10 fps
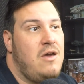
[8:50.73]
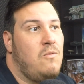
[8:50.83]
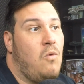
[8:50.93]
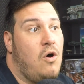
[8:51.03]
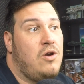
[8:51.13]

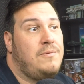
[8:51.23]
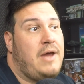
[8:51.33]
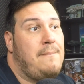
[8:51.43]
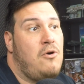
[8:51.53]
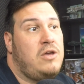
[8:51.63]
Water
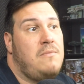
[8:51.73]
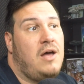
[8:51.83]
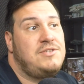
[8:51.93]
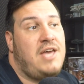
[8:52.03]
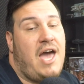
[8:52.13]
type
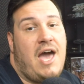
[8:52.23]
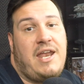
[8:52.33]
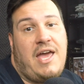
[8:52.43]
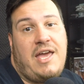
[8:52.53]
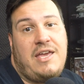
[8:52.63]
Pokemons had
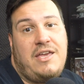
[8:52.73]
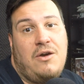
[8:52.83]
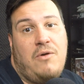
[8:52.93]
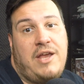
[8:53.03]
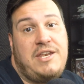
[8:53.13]

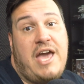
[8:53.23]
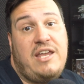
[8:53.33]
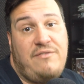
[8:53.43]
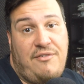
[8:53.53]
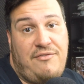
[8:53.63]
a
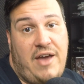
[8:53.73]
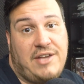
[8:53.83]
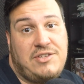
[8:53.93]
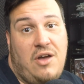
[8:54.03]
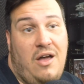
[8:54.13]
negative
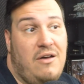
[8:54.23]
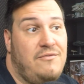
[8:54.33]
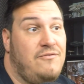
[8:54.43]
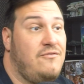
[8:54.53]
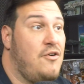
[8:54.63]
effect of
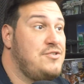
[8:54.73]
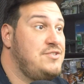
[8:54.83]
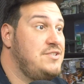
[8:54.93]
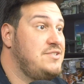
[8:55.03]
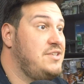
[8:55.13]

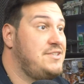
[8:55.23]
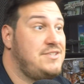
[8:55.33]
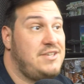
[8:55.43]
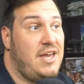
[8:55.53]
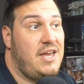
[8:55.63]
versus, let's
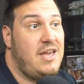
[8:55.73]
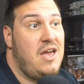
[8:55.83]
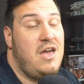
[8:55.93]
say,